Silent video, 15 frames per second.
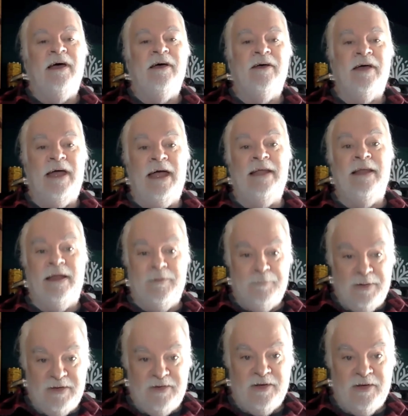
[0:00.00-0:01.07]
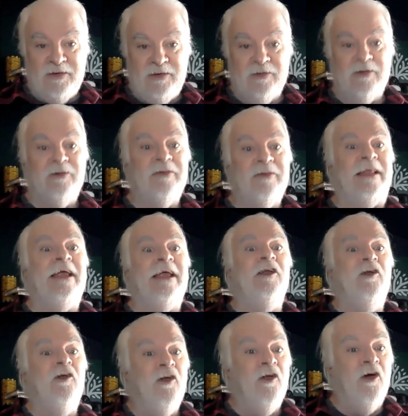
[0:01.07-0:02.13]
and in particular that it
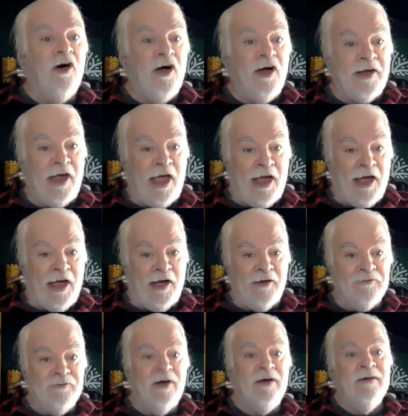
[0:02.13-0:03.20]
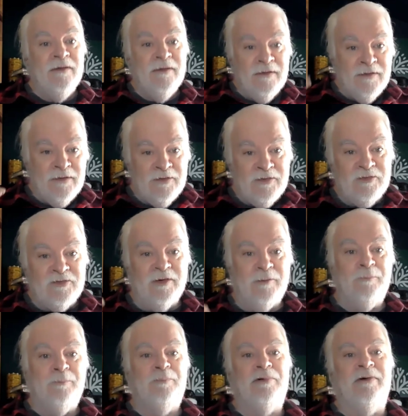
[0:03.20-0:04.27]
not have
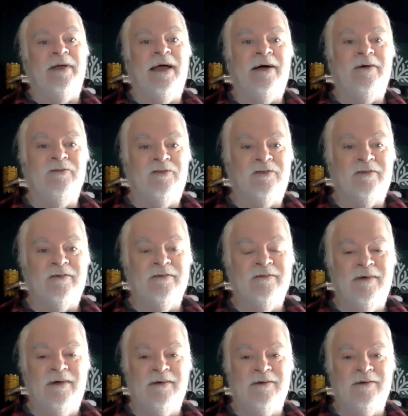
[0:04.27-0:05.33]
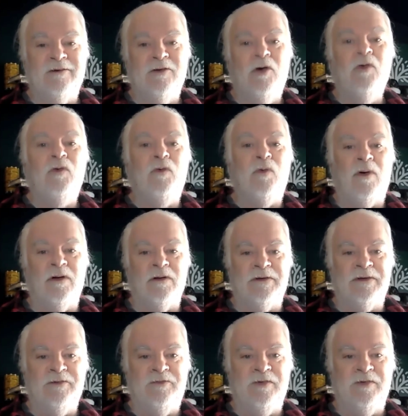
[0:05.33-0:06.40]
some pronounced low
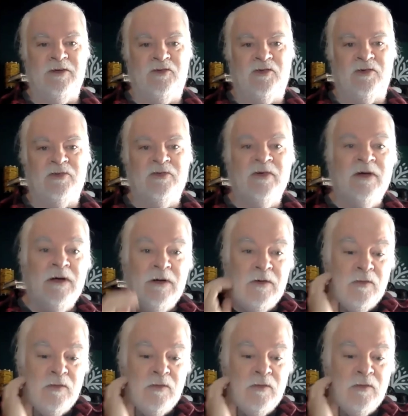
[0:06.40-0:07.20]
quality features.